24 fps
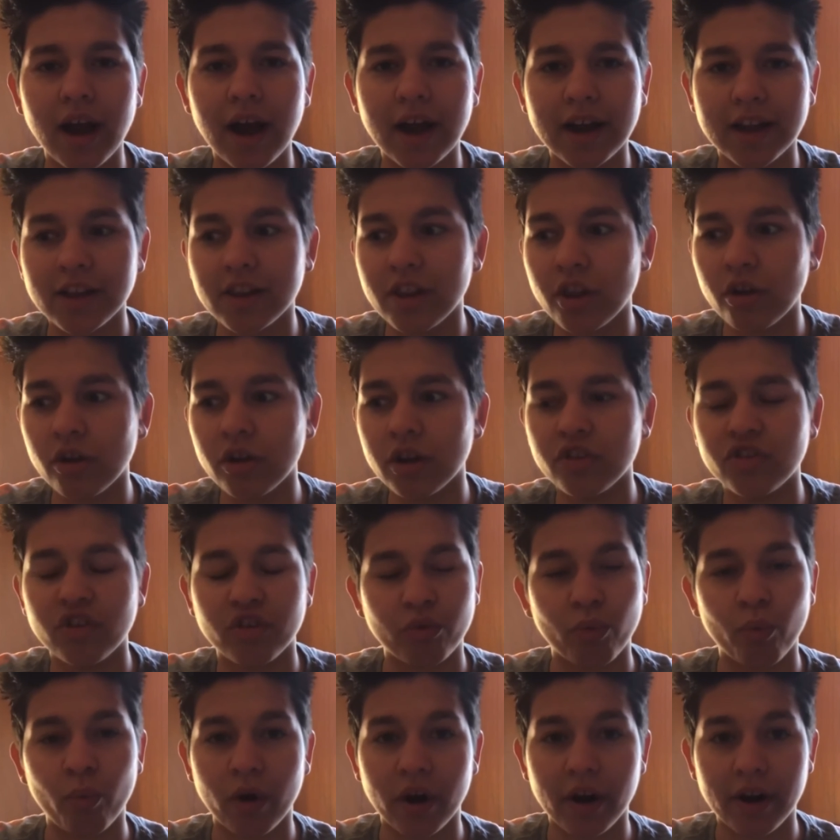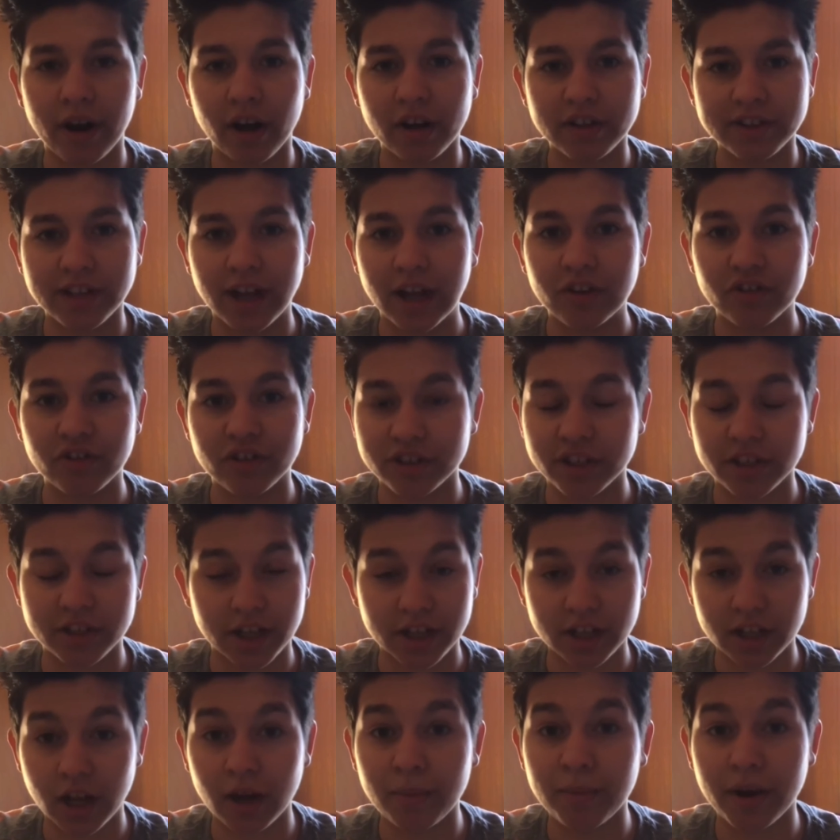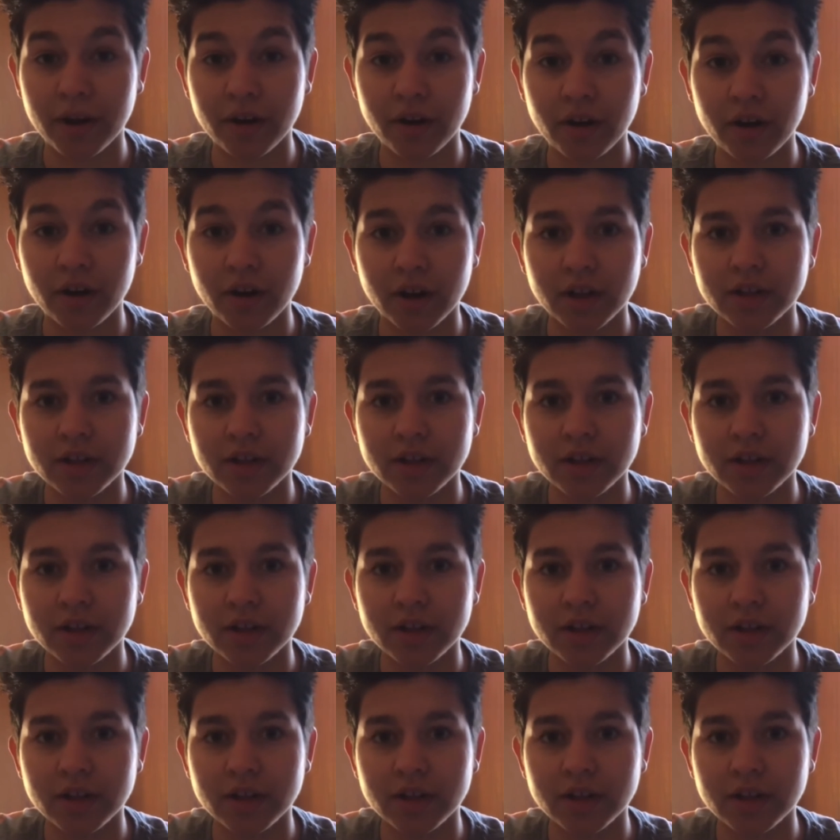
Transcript: I could literally just wear it outside, just a tank top binder,